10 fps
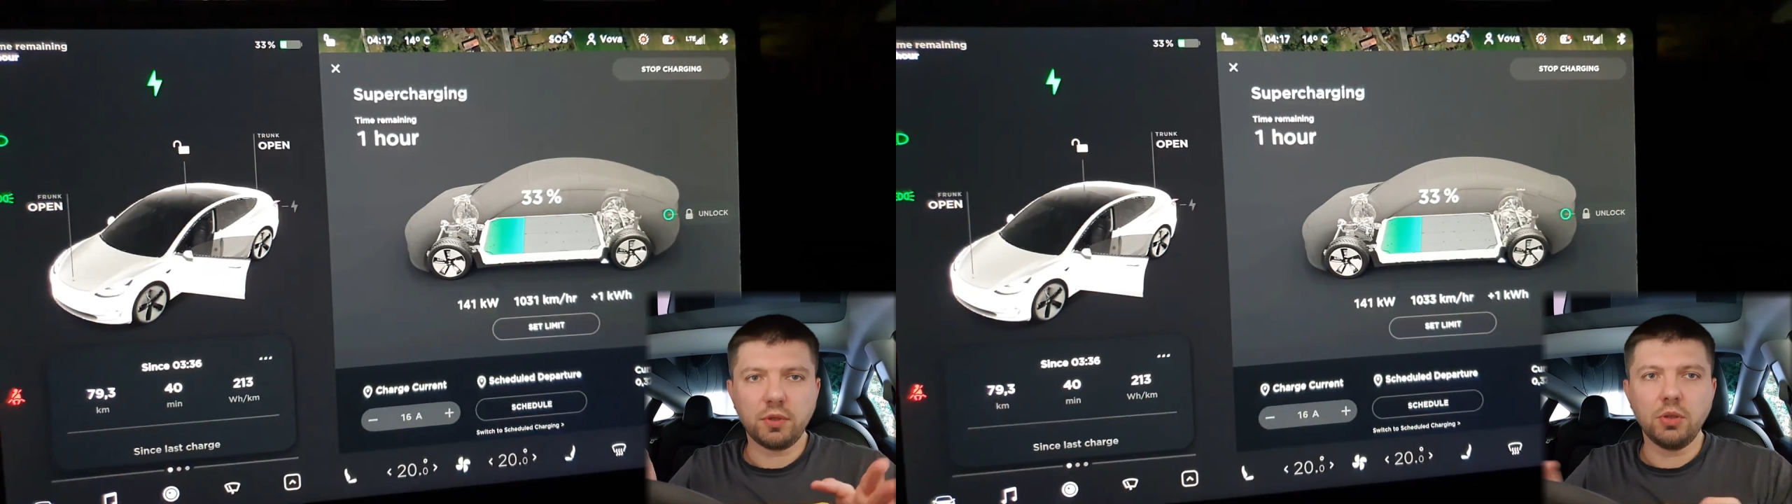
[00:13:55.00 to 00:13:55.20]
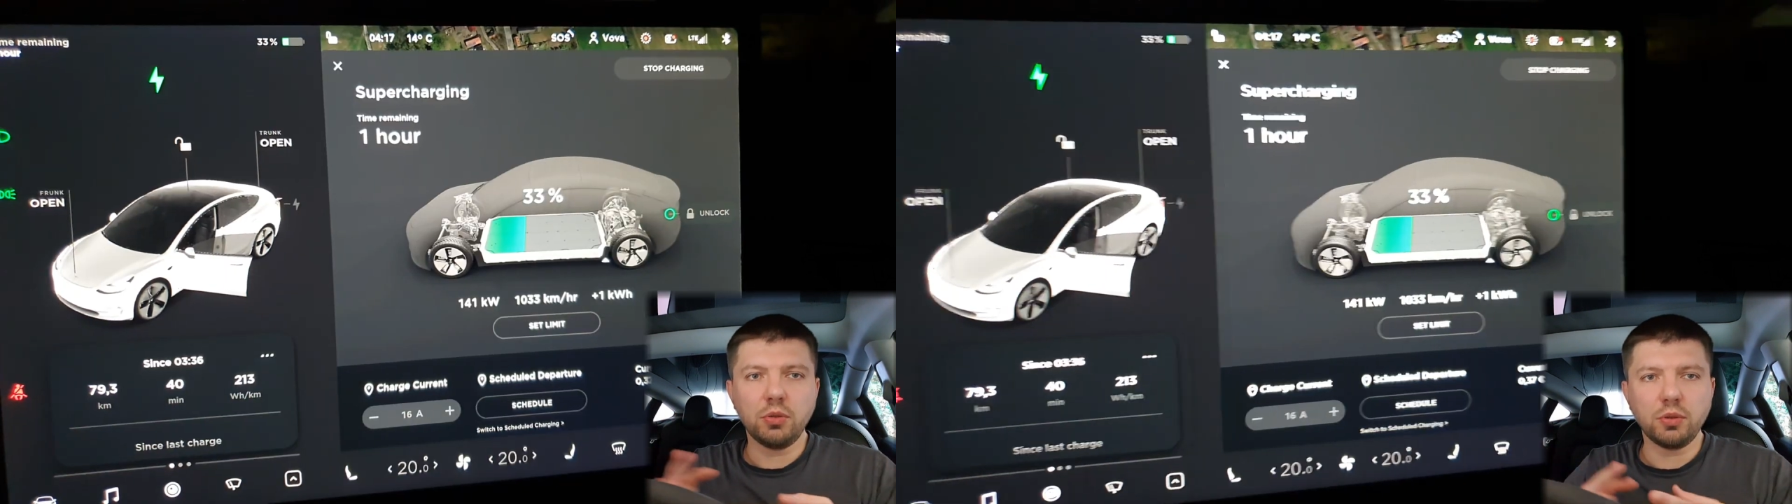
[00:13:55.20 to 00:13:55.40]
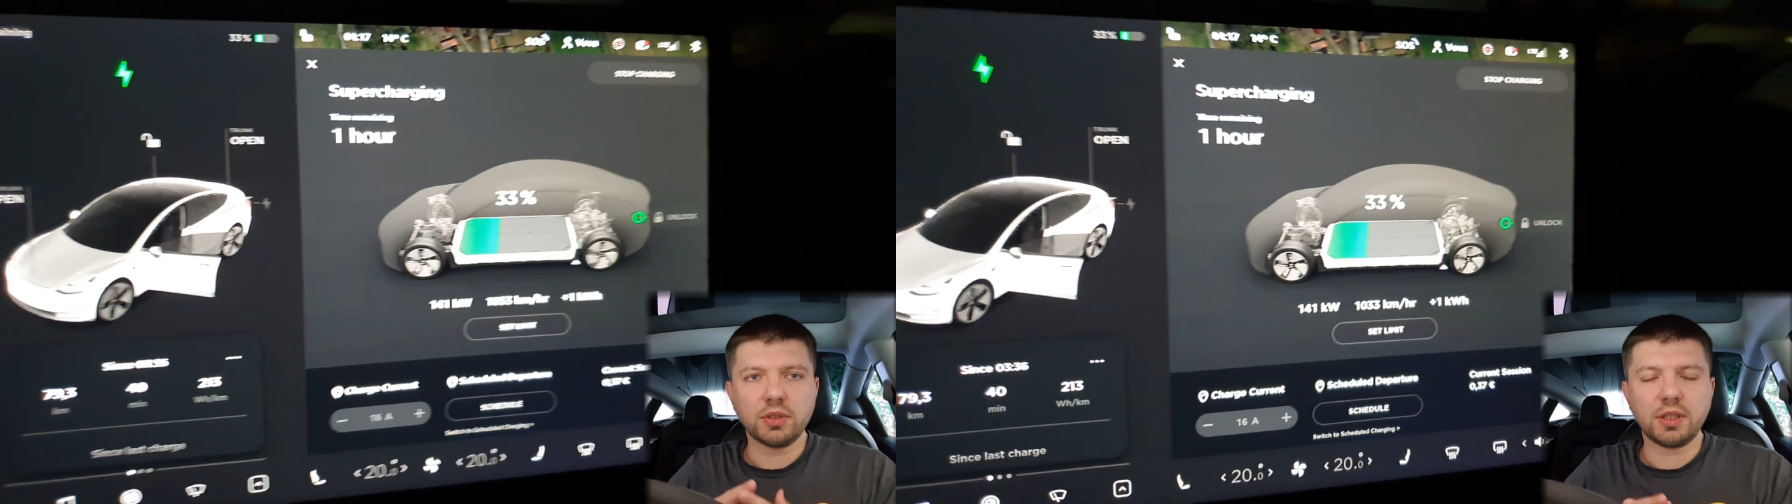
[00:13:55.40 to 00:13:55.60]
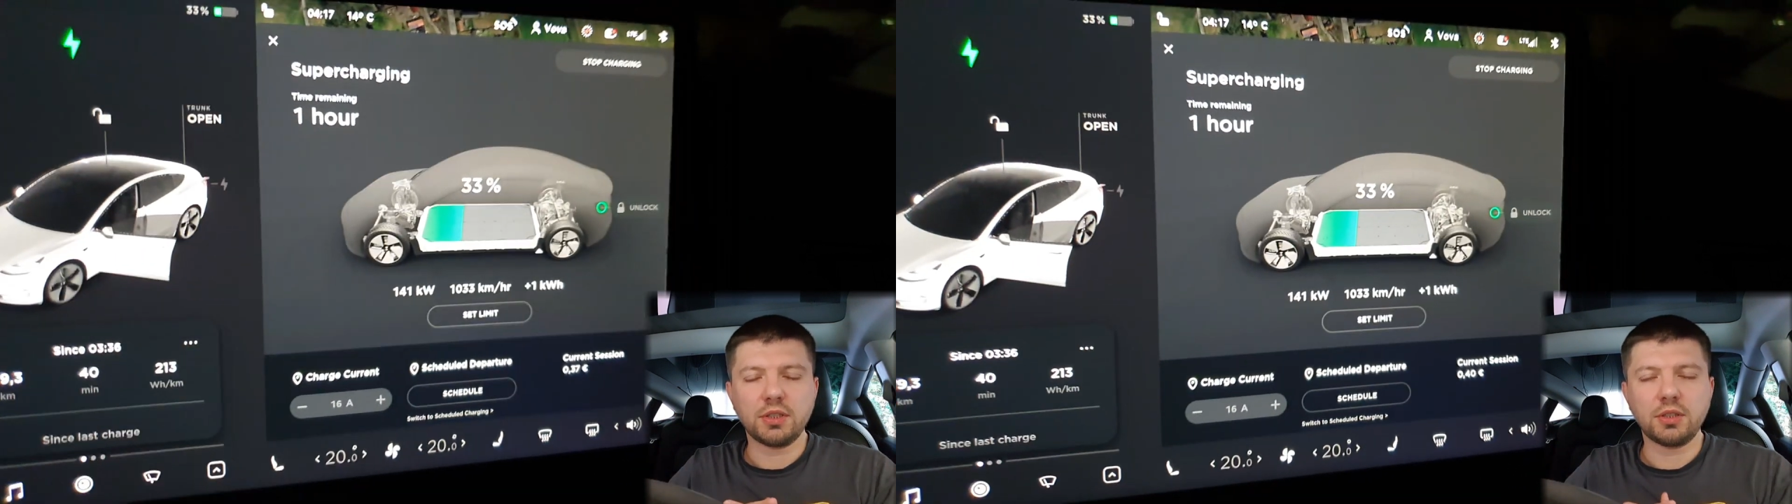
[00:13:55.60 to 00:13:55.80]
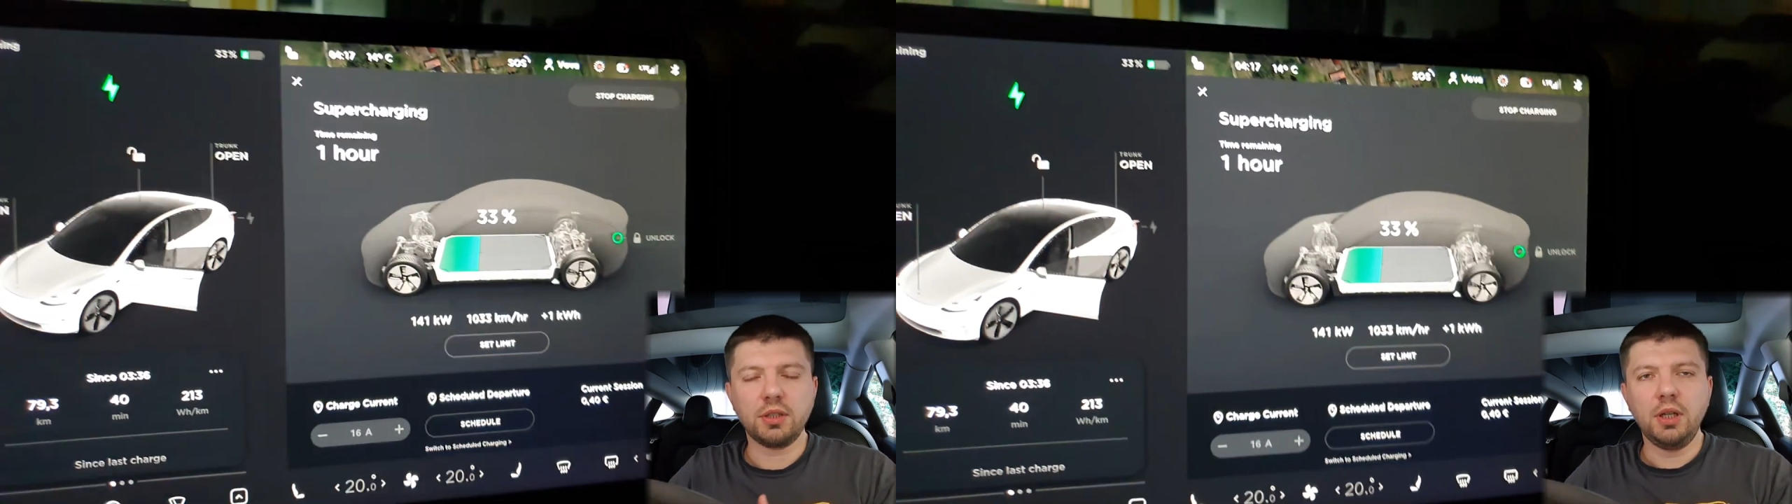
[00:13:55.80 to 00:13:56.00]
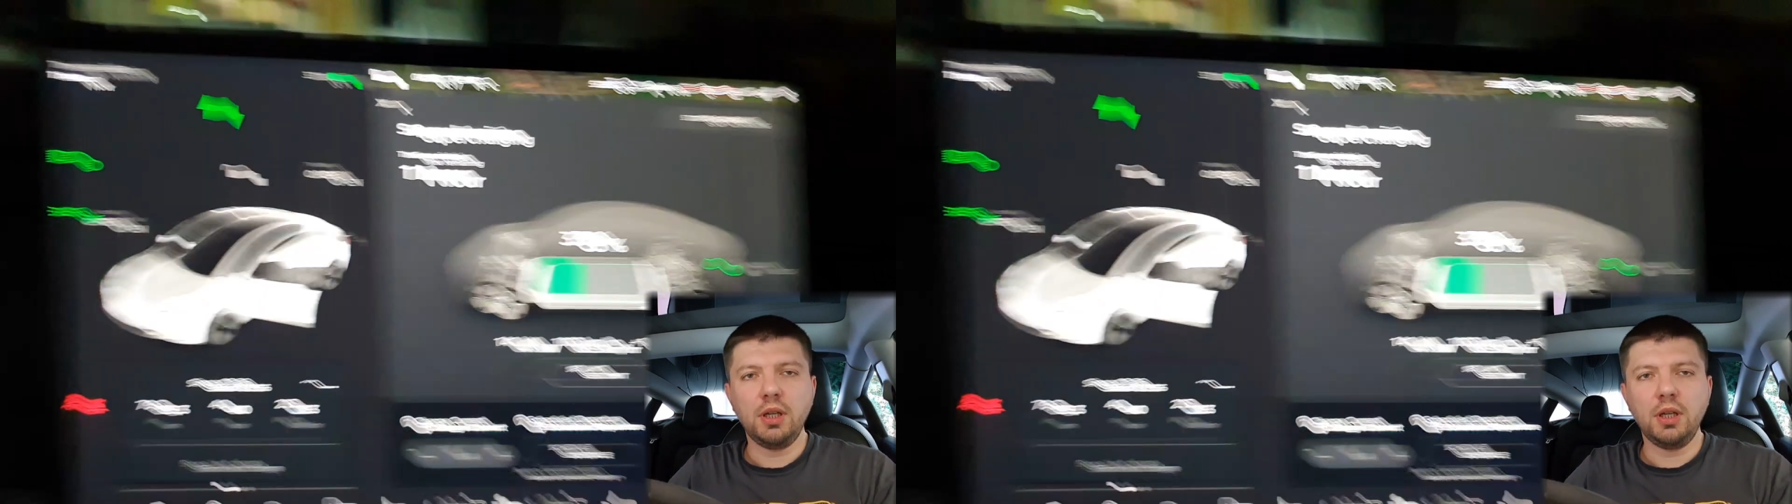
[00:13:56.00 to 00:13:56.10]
go on such